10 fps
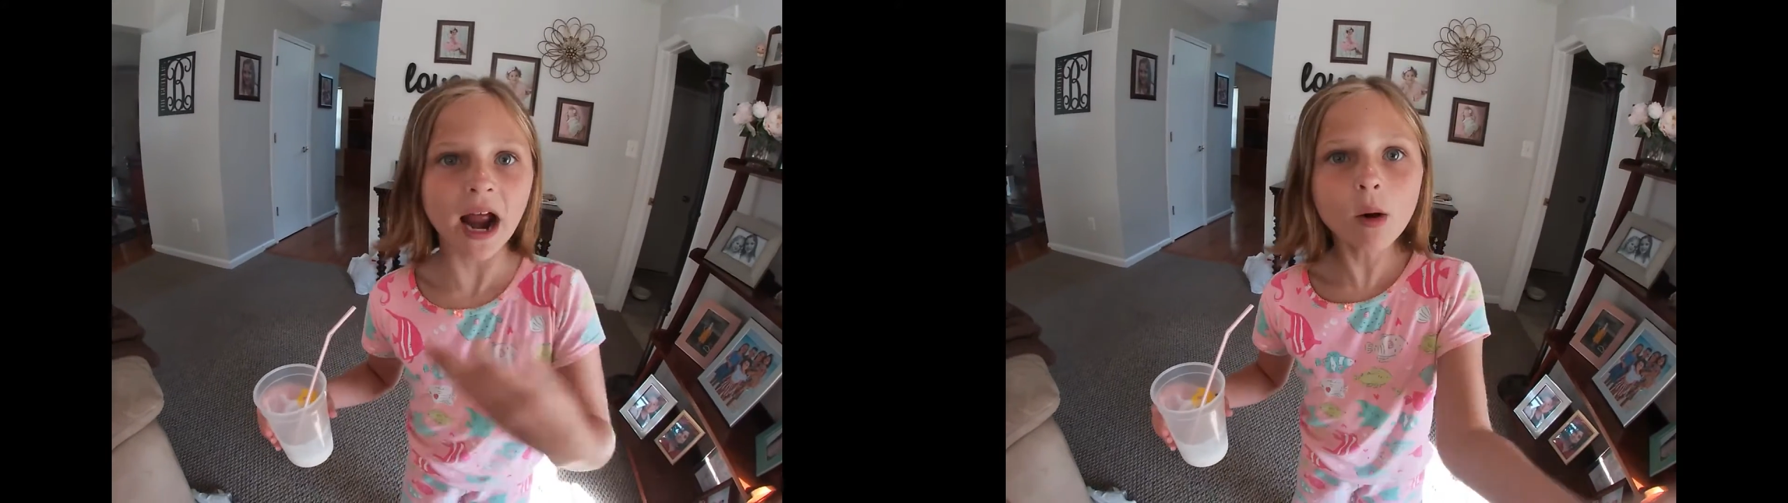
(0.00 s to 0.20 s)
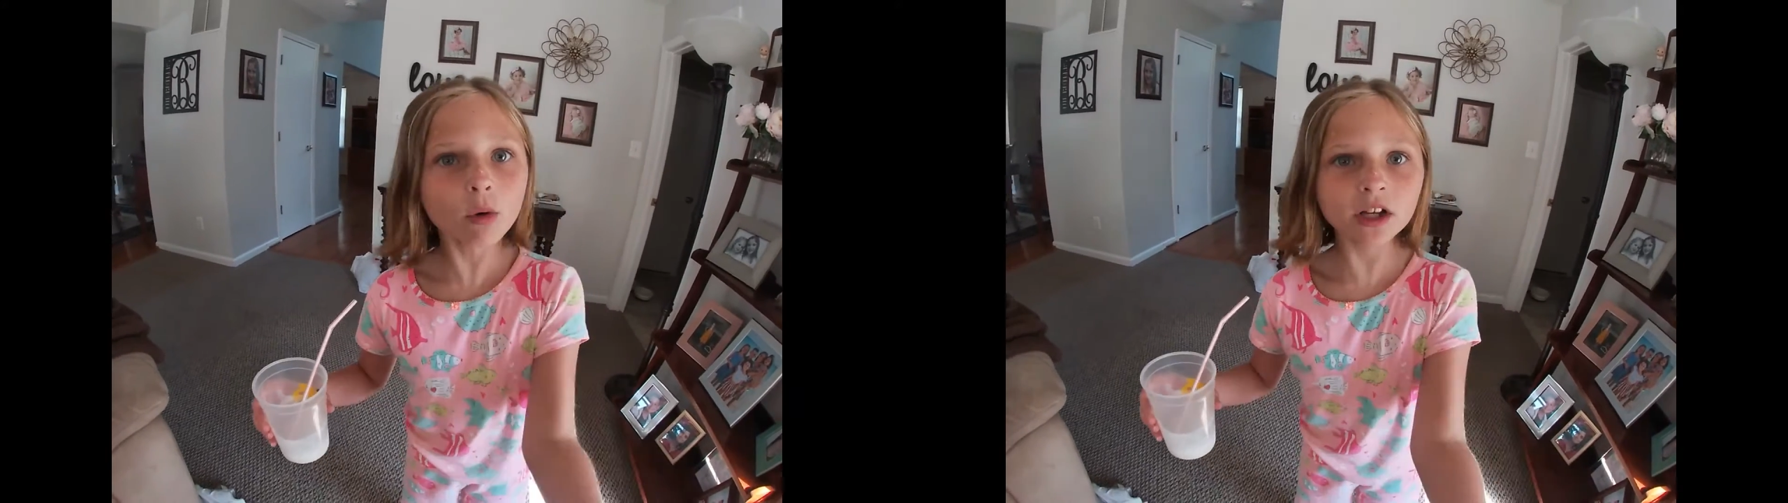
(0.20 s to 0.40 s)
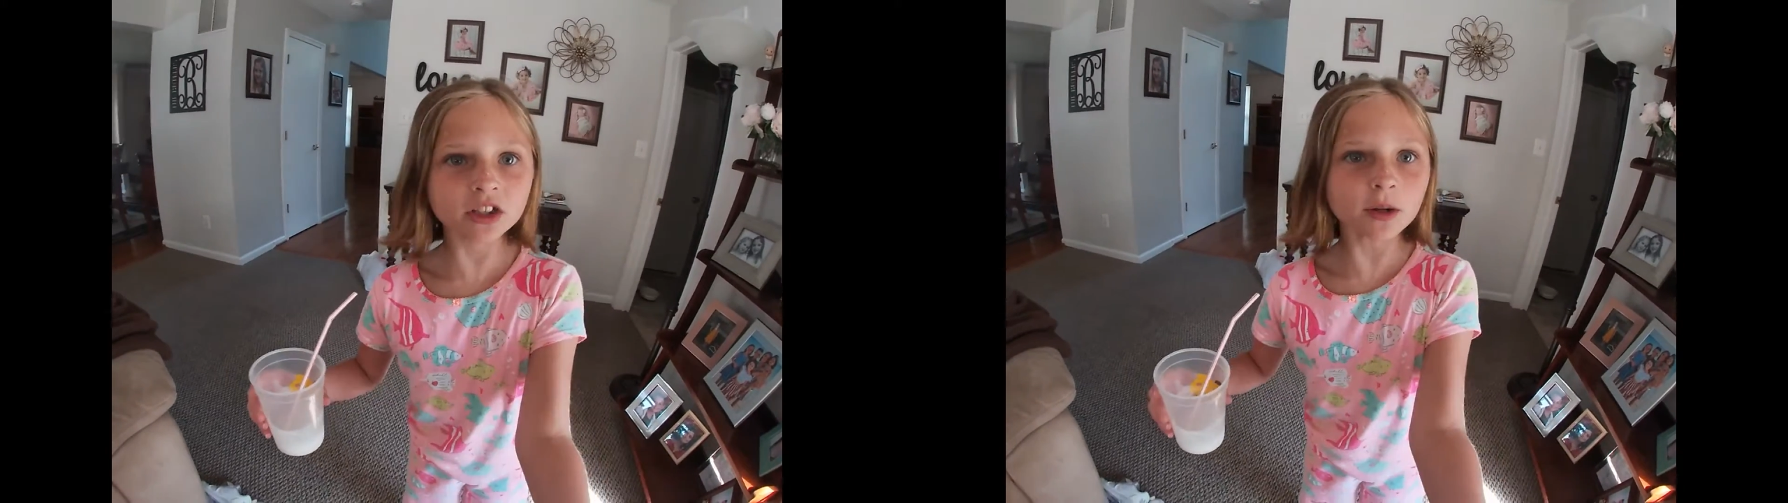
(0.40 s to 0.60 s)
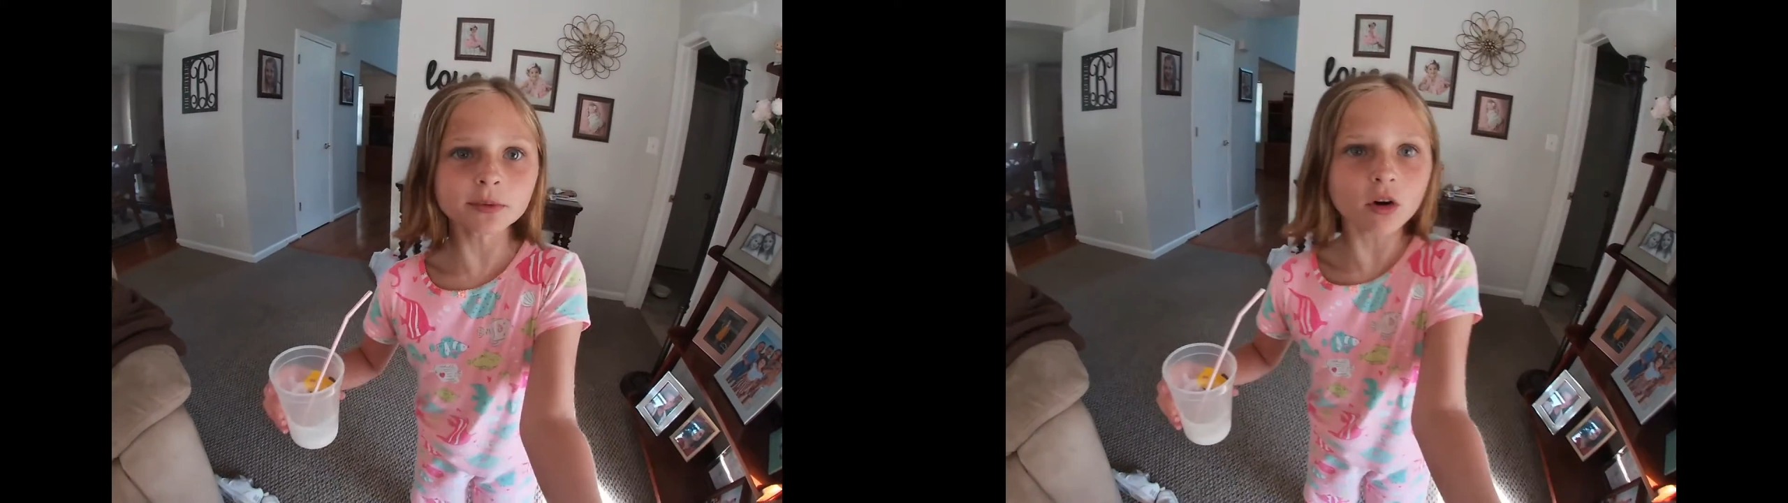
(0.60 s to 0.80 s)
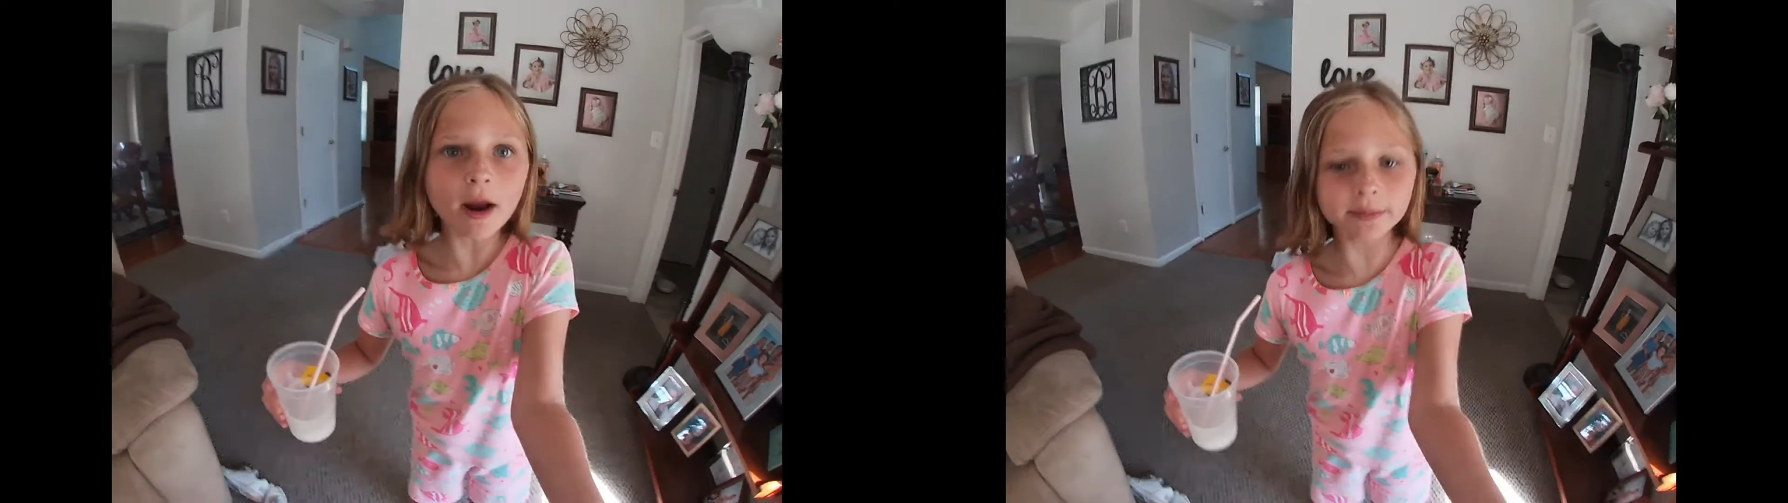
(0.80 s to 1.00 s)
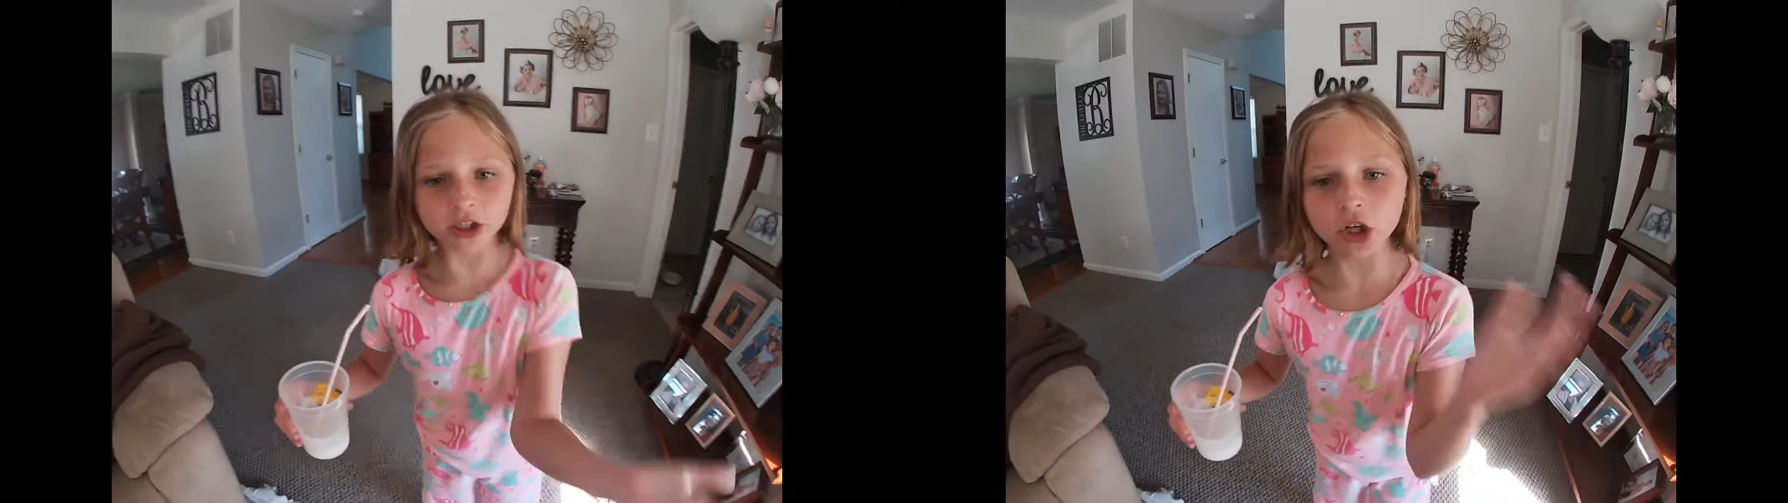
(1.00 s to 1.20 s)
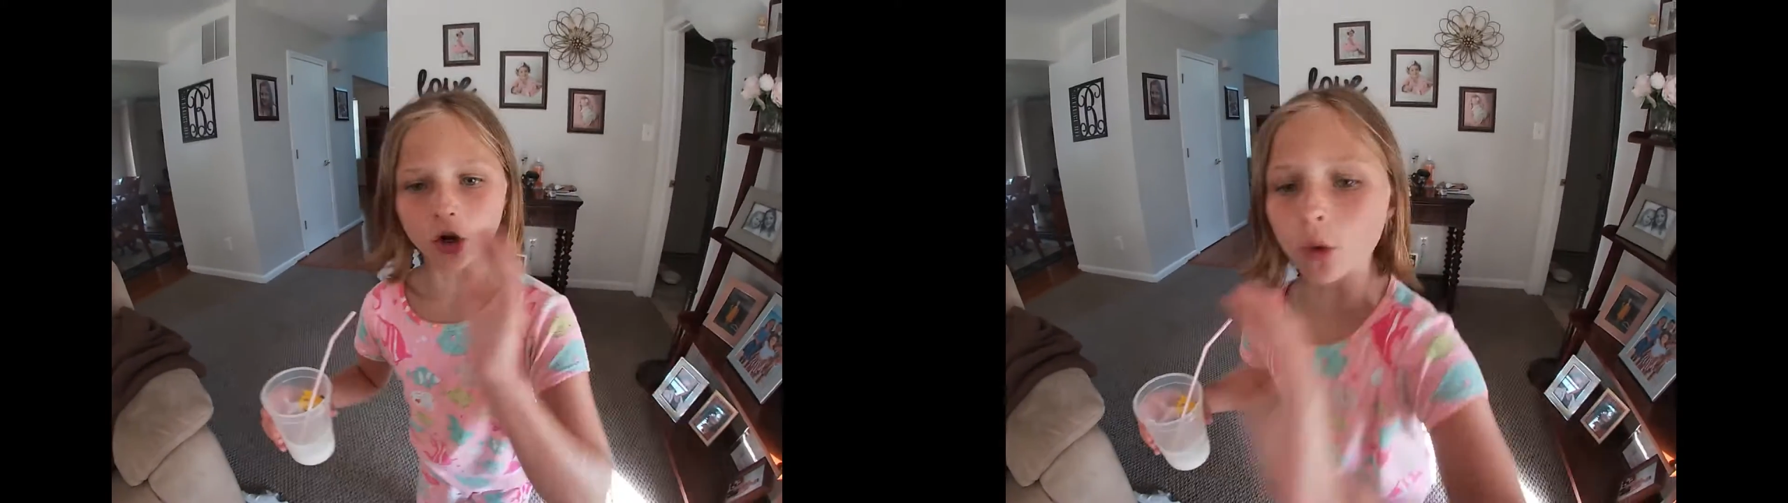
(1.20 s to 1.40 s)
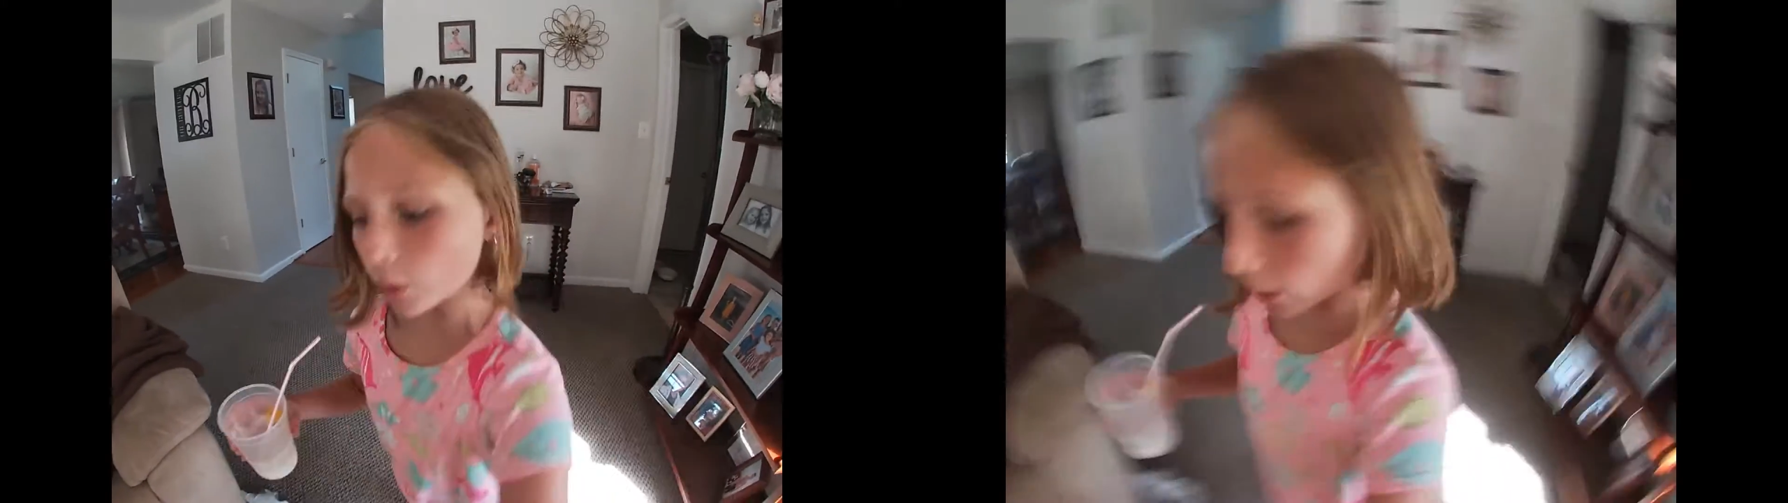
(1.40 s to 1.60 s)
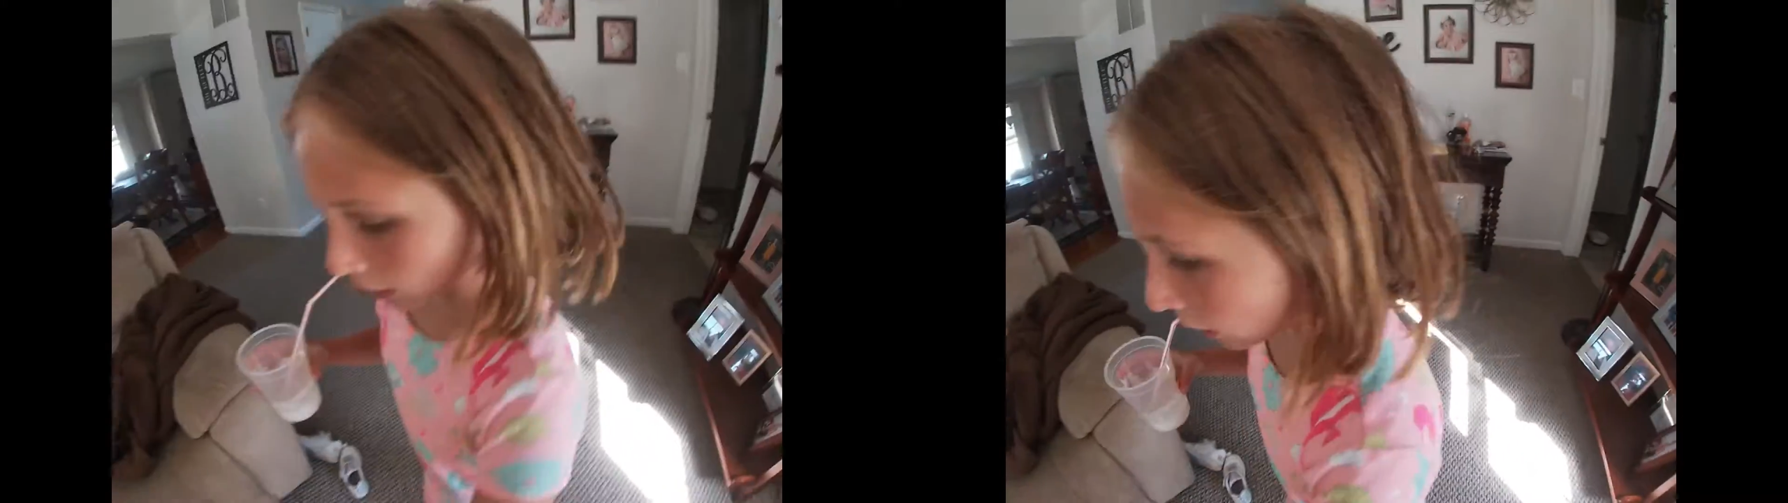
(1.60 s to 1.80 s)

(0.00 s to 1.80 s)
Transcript: I want to subscribe to you.